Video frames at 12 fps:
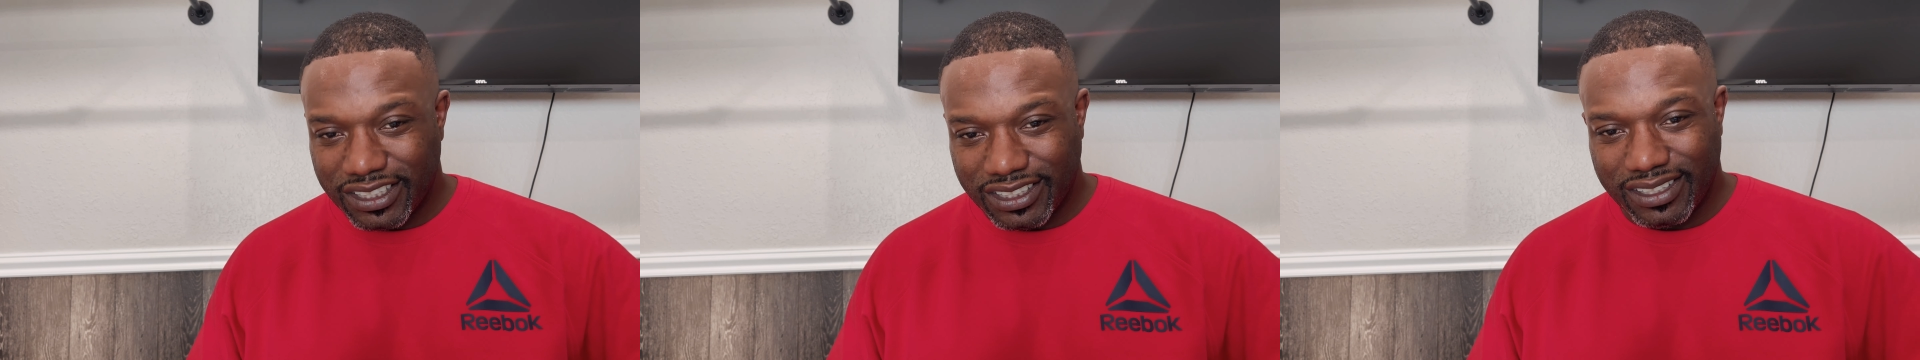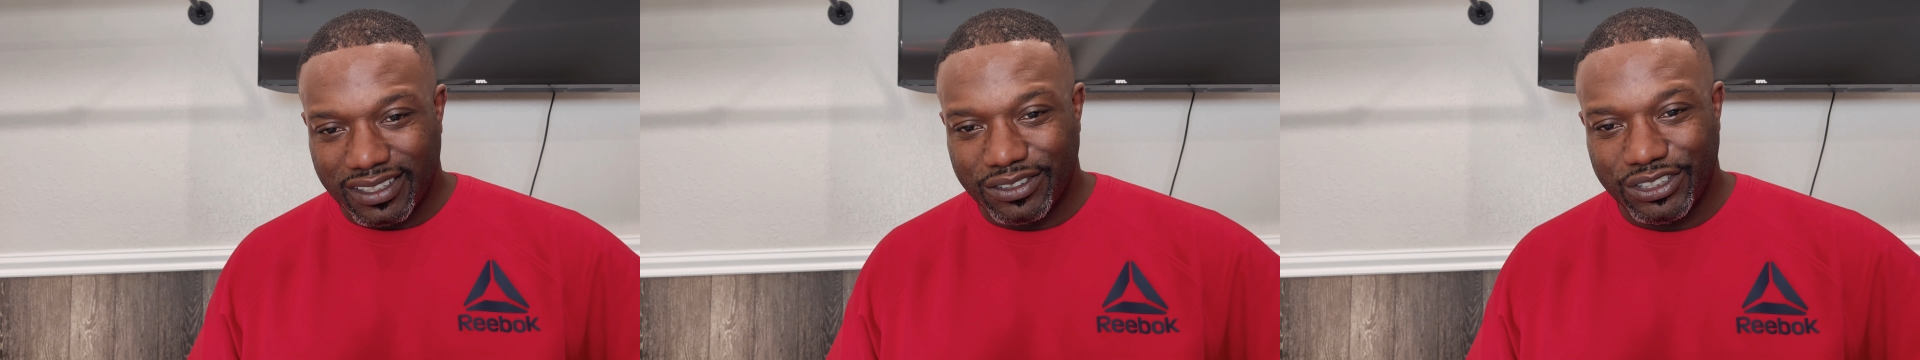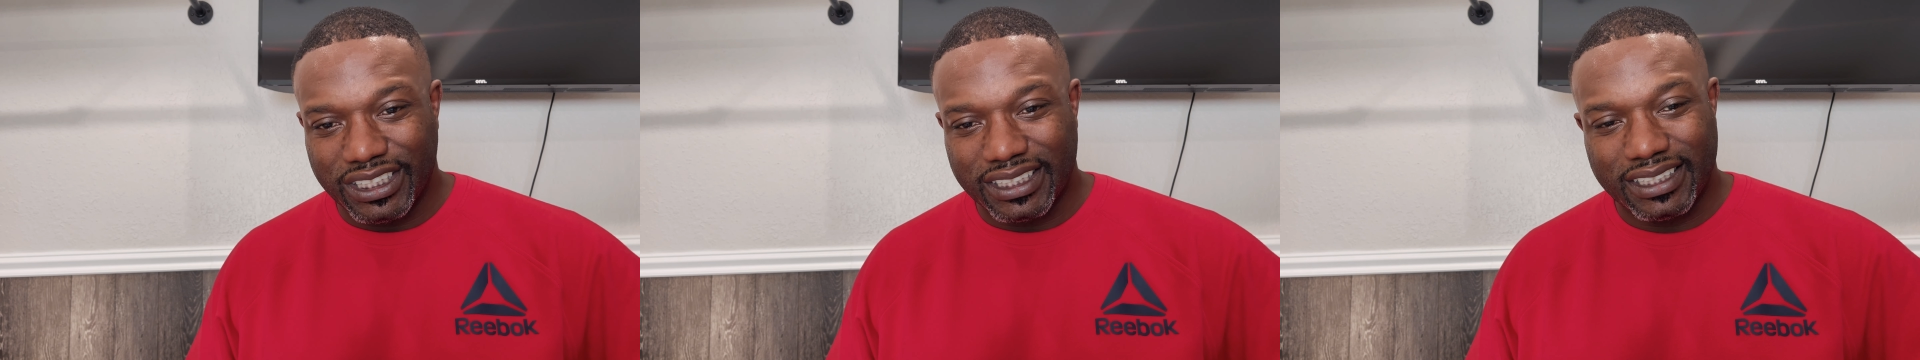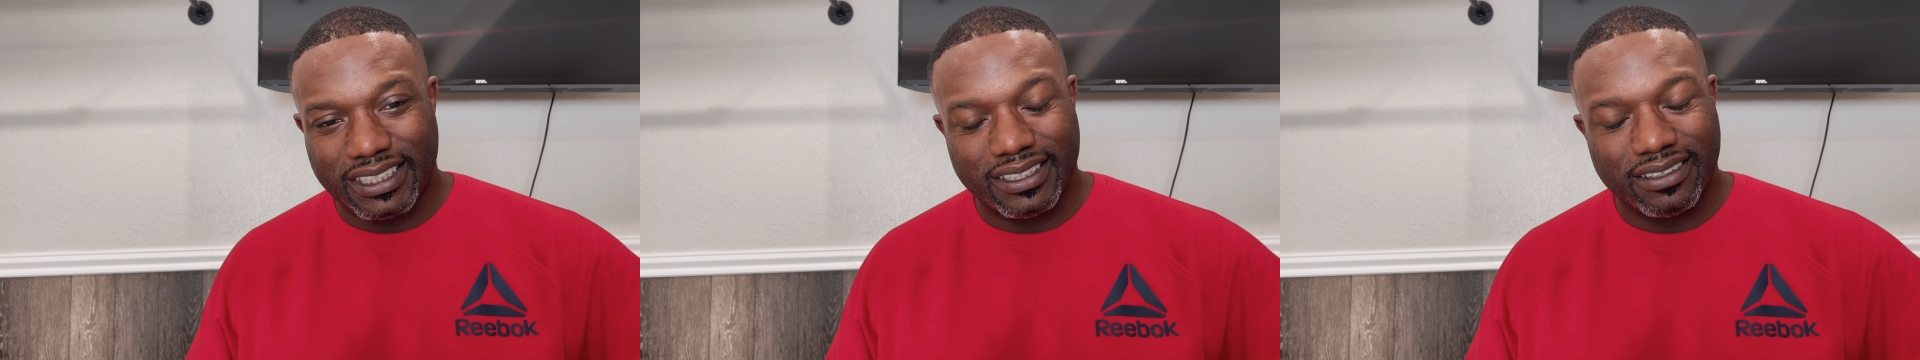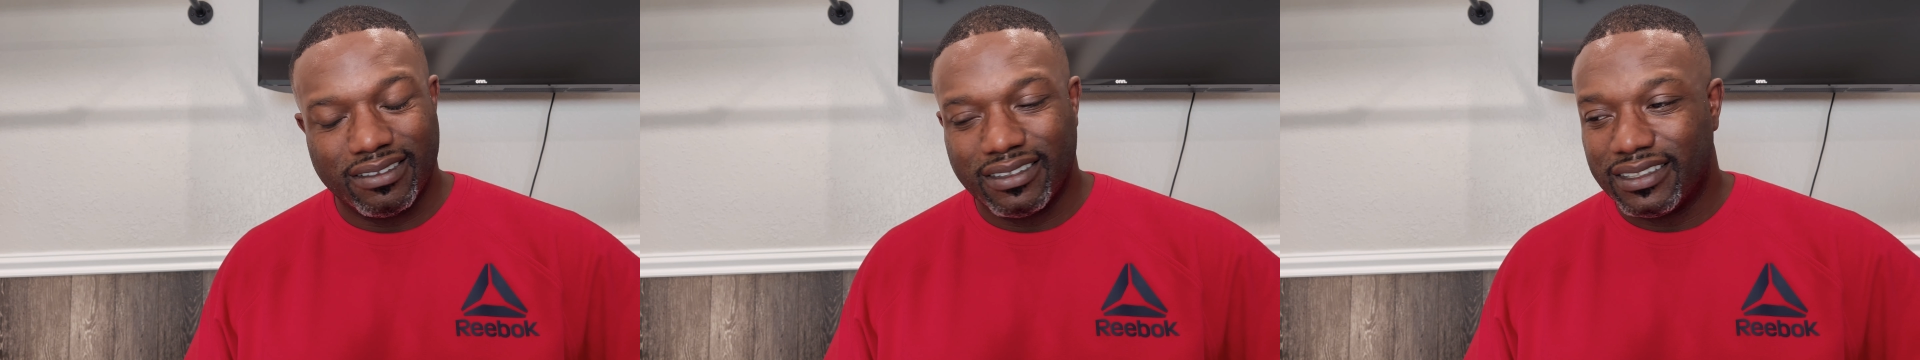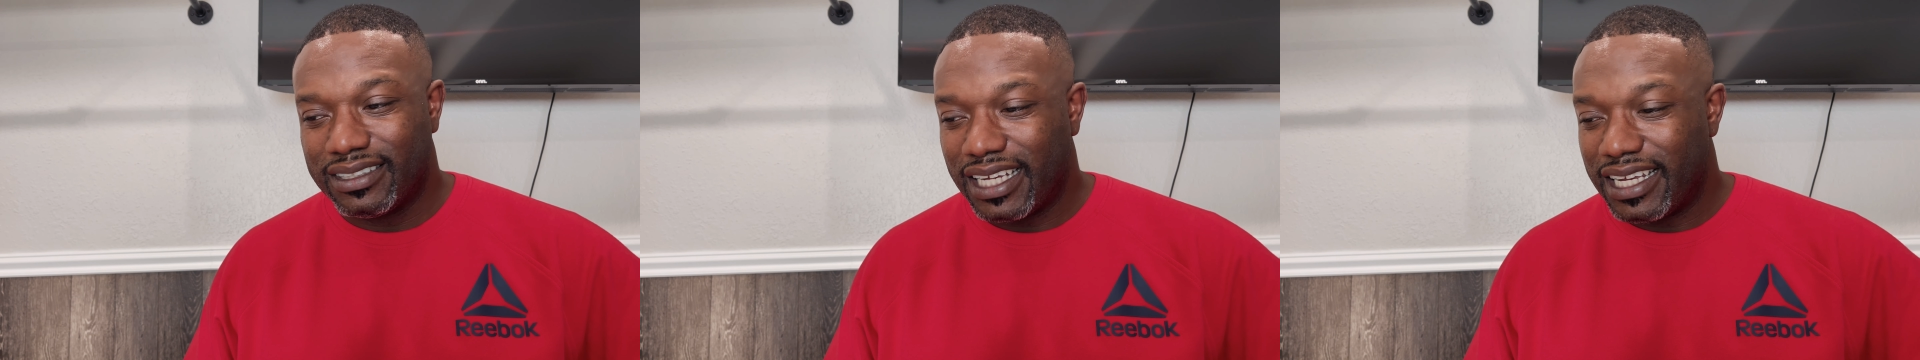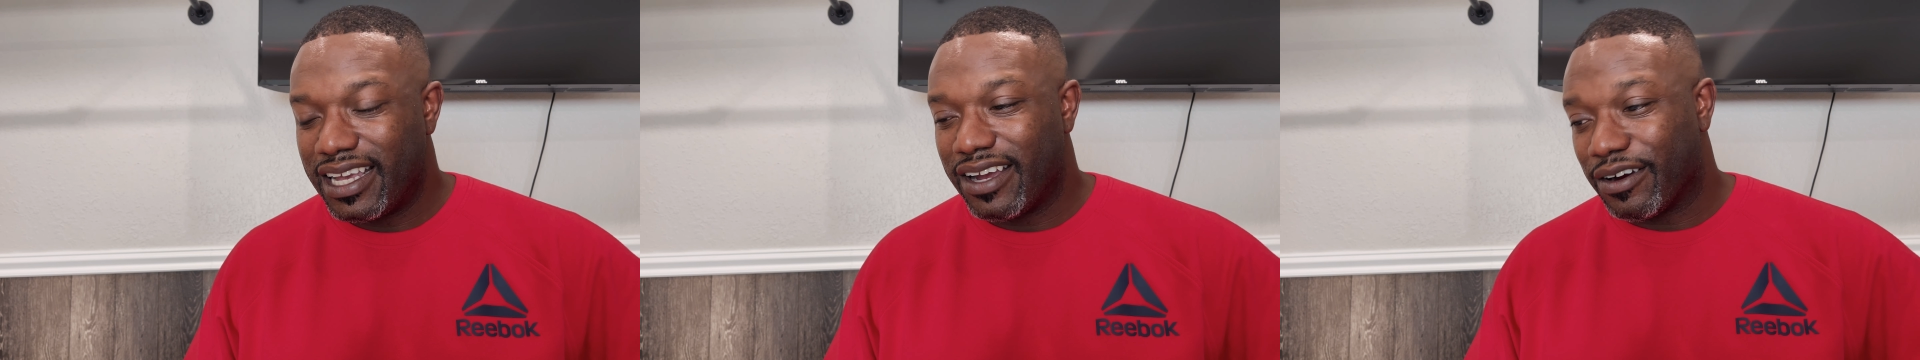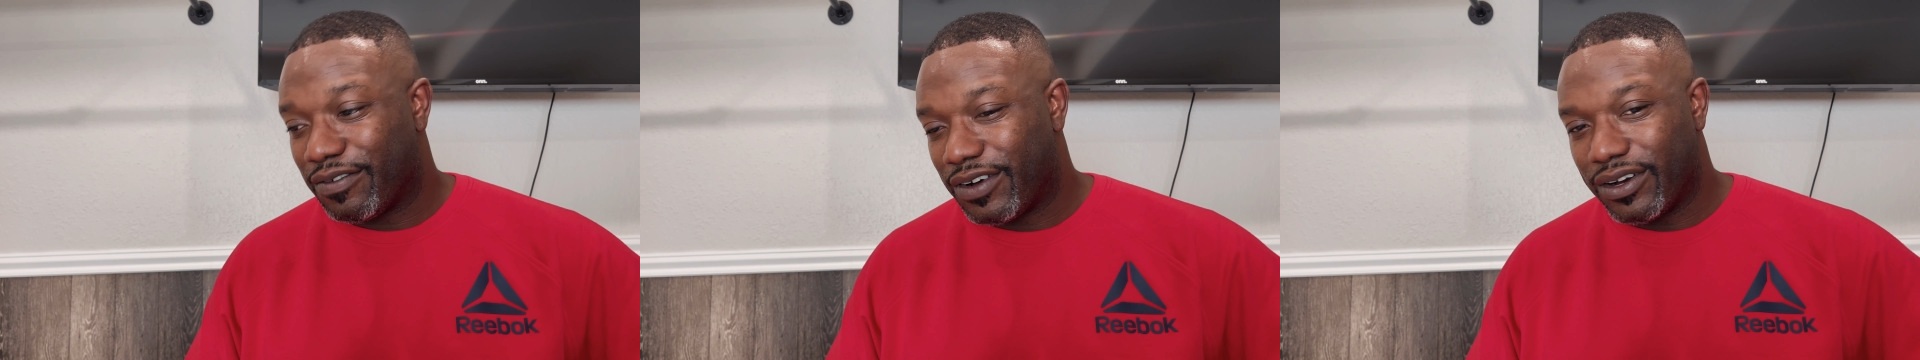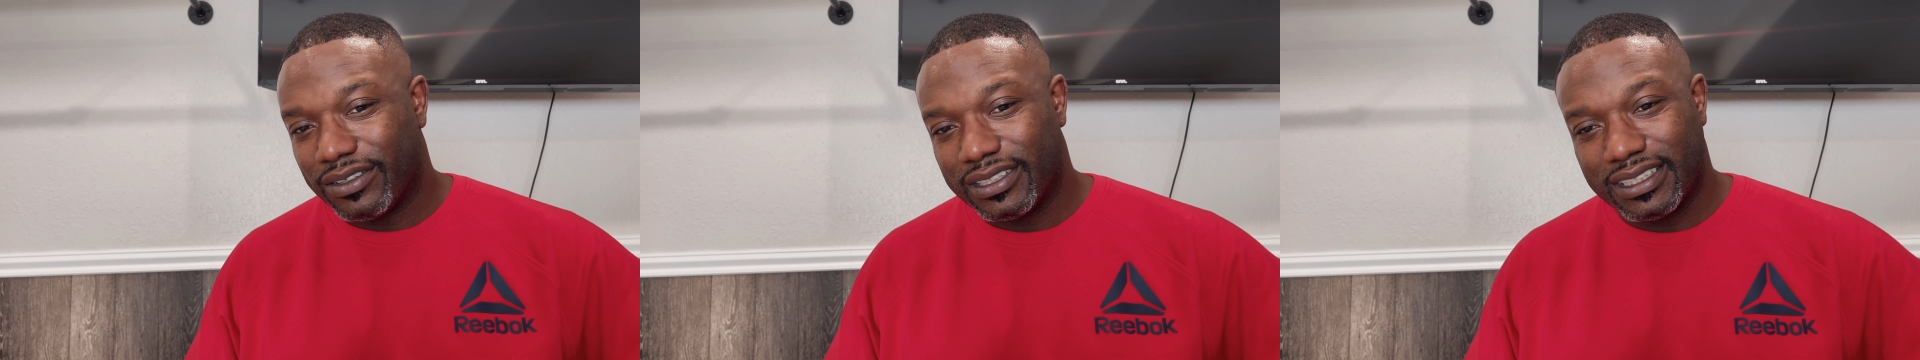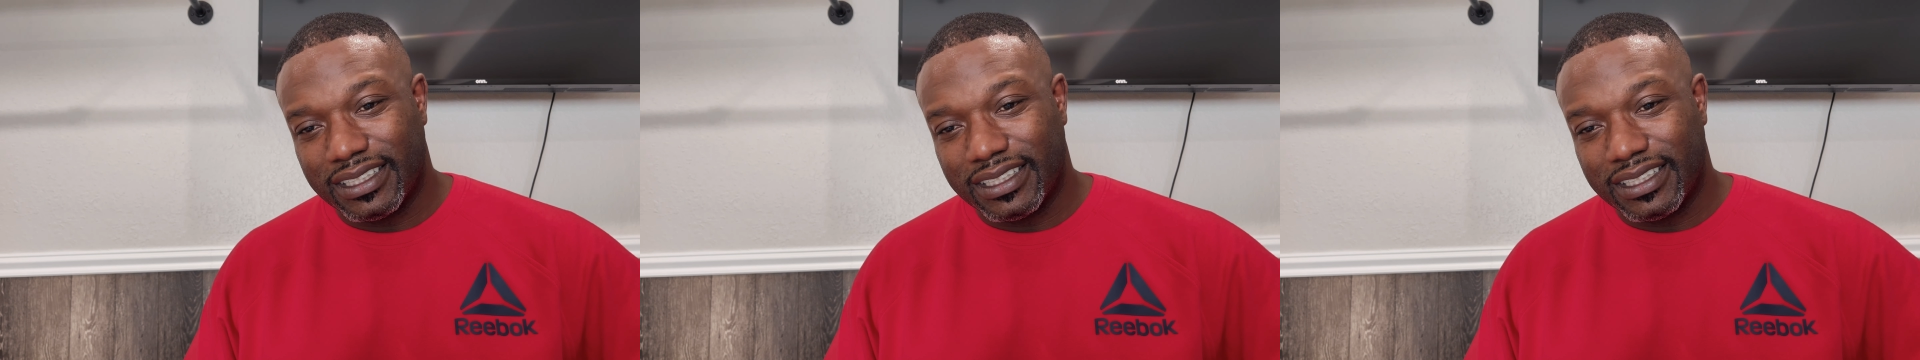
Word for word: solutions take care of folks.